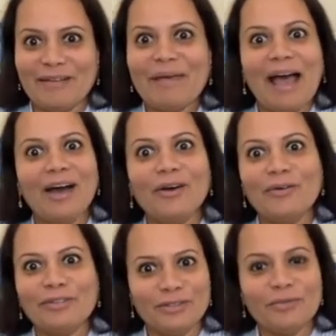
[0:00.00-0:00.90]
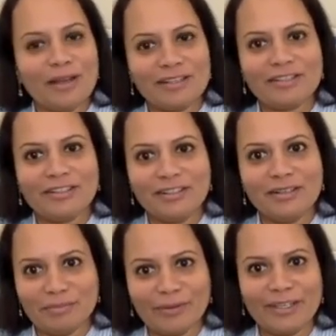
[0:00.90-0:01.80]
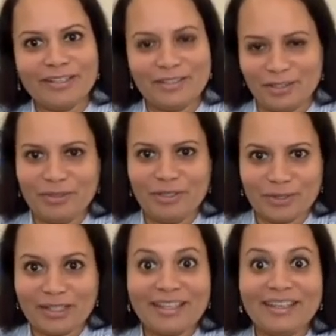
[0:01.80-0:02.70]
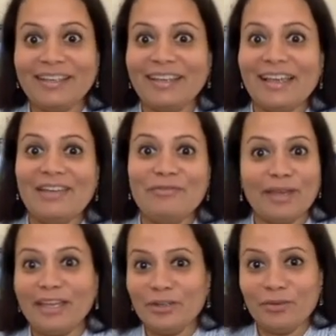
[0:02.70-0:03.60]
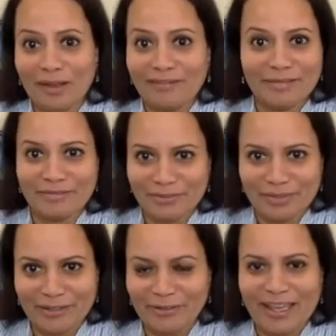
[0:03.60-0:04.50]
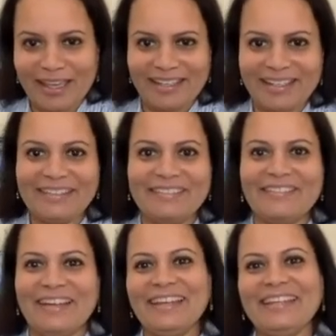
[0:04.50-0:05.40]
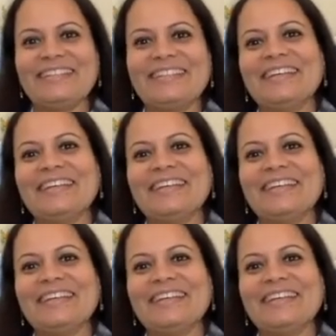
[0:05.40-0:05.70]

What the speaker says: how you want your employees to be working and where you want them to be located, right?